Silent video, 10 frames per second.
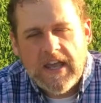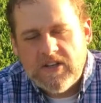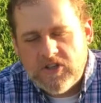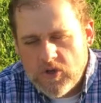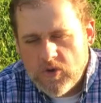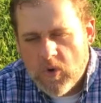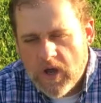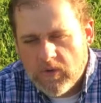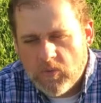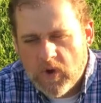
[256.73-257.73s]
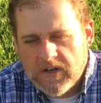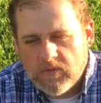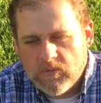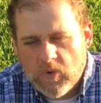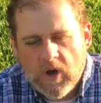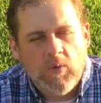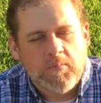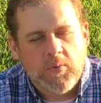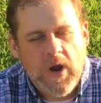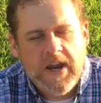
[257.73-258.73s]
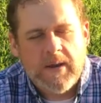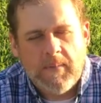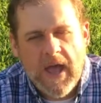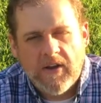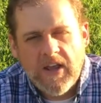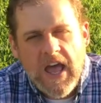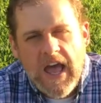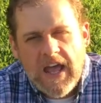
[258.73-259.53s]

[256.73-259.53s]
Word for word: and do what, what what we're praying about.